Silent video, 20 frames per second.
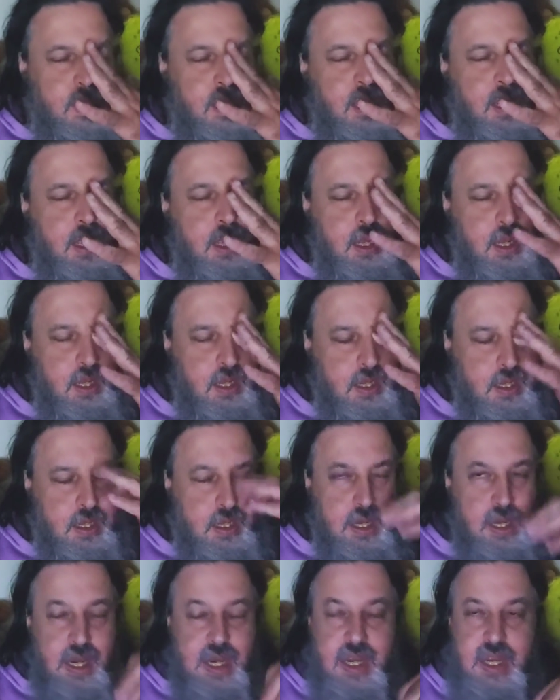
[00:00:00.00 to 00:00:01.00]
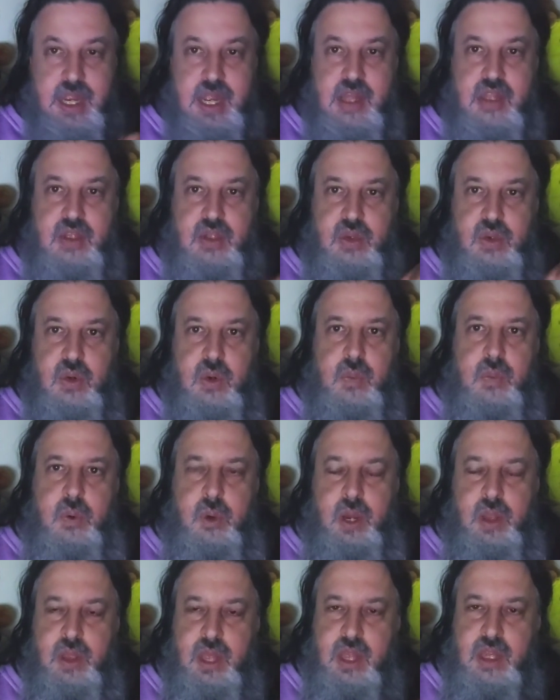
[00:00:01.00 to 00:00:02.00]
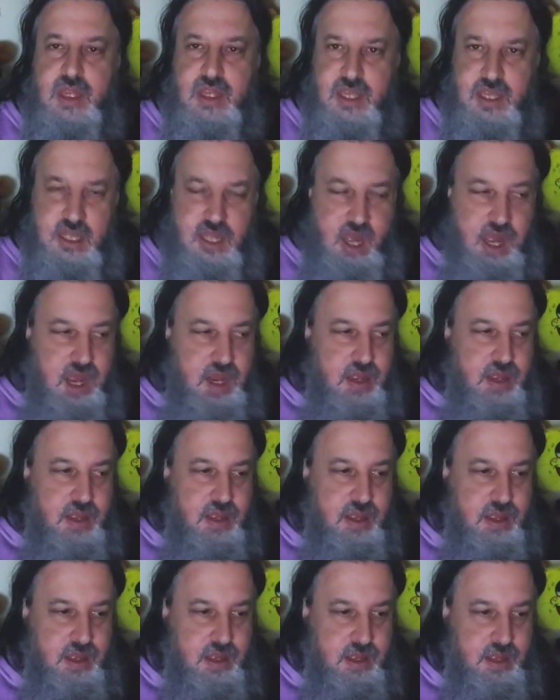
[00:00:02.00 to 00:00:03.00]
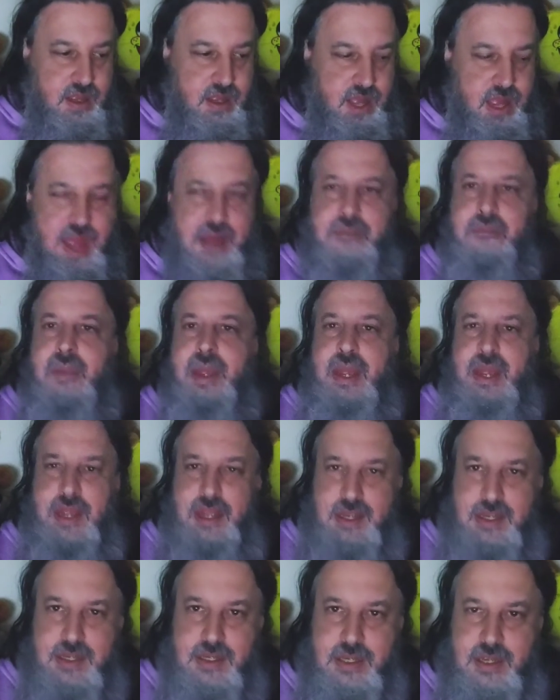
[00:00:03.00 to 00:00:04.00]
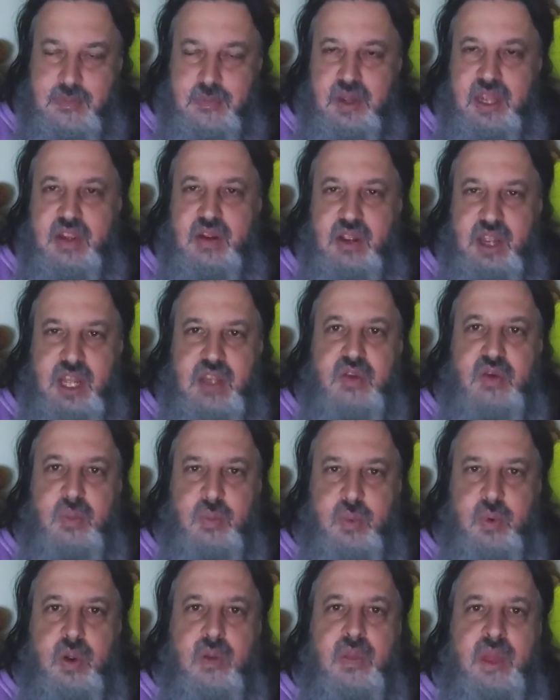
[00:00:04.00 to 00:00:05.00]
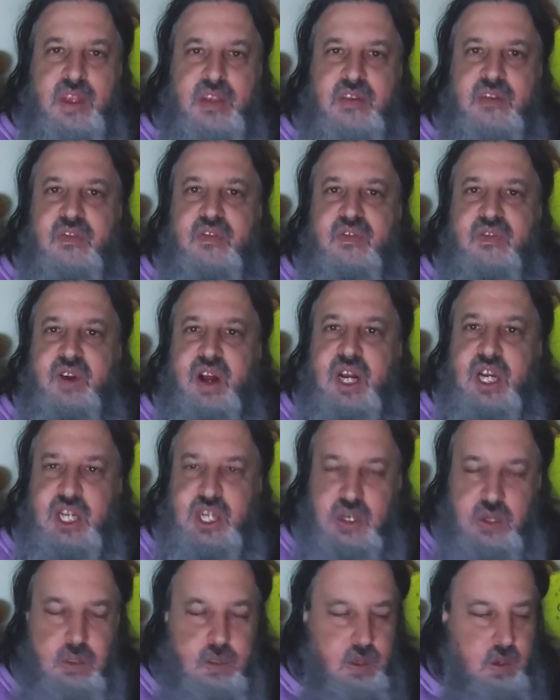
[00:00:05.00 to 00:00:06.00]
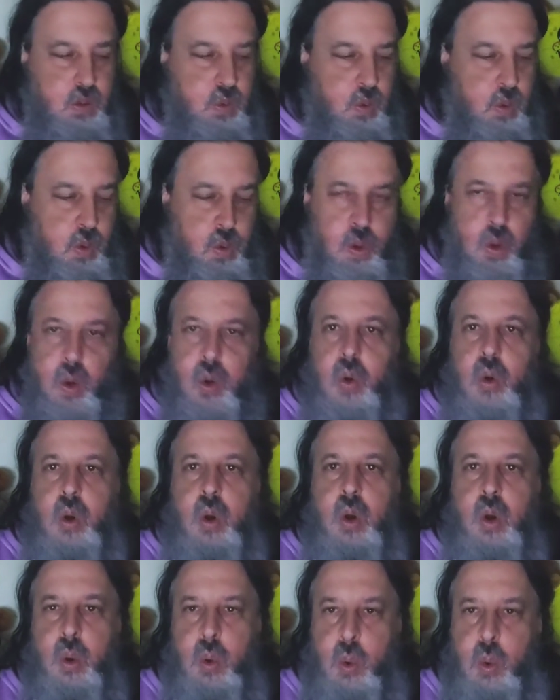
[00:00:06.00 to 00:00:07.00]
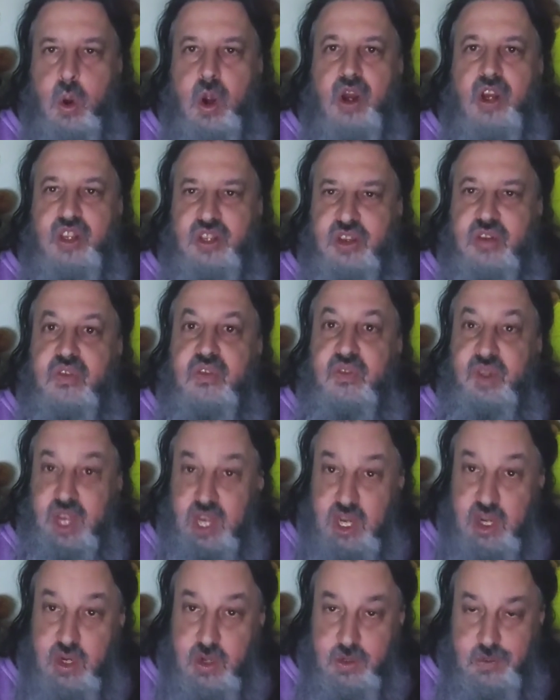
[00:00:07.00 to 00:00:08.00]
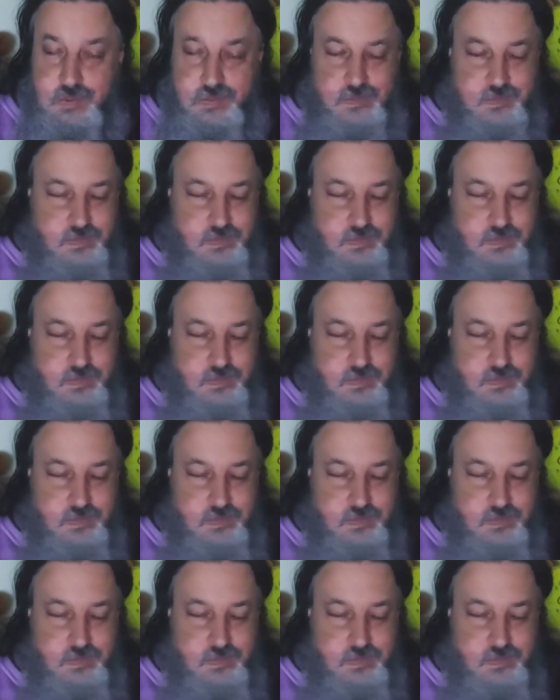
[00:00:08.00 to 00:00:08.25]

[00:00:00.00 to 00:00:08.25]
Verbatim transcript: Uh, and get to a point that's not amazing, but you get to a point that's functional or, or, or works for you.